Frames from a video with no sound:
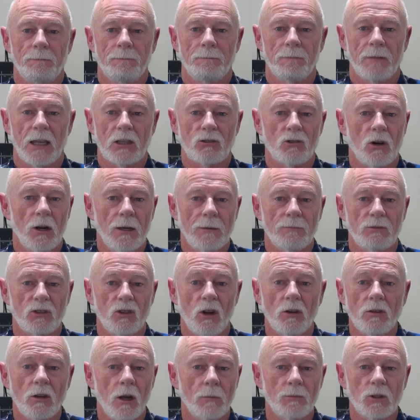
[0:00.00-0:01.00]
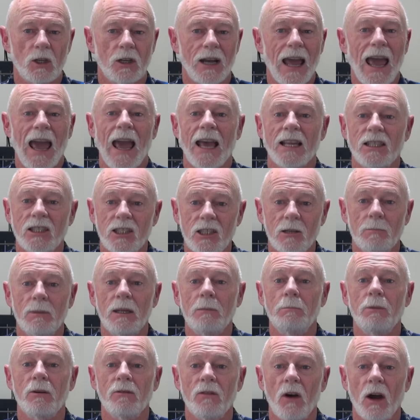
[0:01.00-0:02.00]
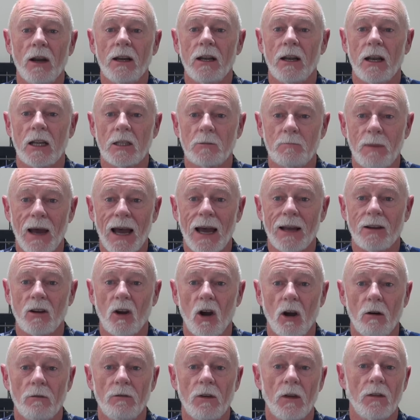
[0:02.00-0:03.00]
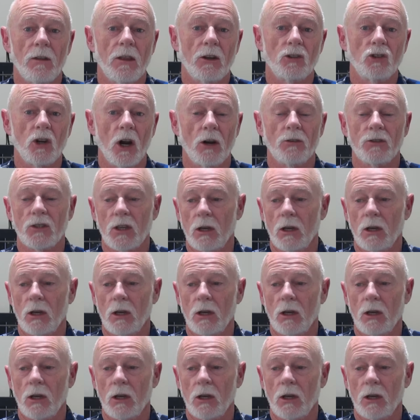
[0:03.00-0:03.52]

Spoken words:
That's right, it's not an option. It has to be provided as part of the drone.